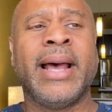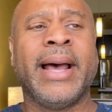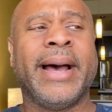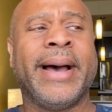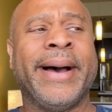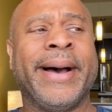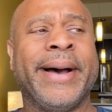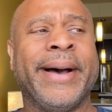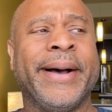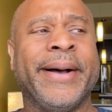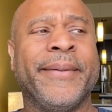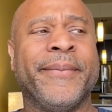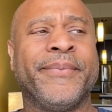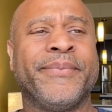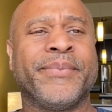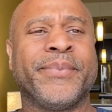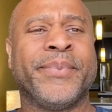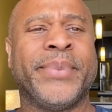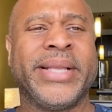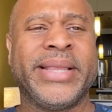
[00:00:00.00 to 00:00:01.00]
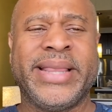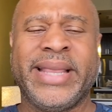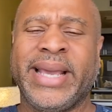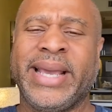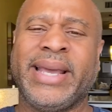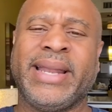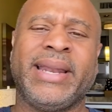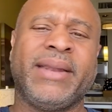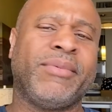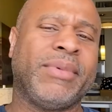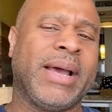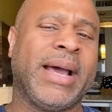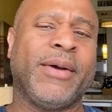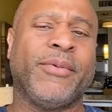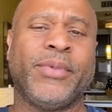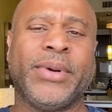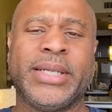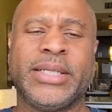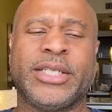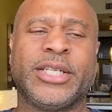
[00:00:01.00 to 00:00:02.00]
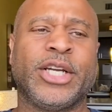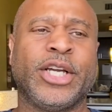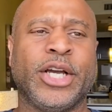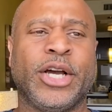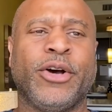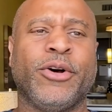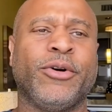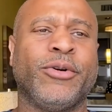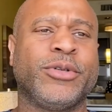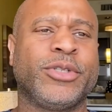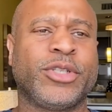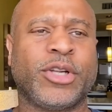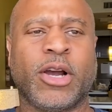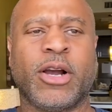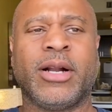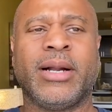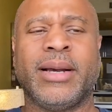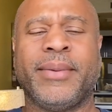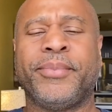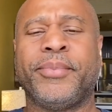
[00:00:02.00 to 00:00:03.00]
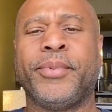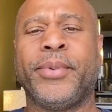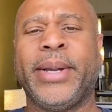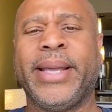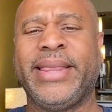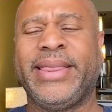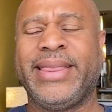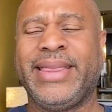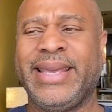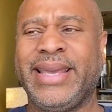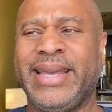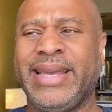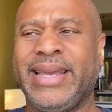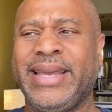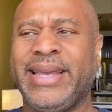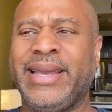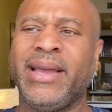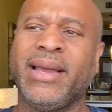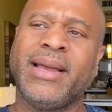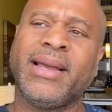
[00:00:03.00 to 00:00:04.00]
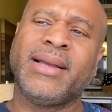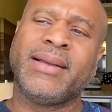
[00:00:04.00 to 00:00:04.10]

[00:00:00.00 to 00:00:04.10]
But then I went to go start up with the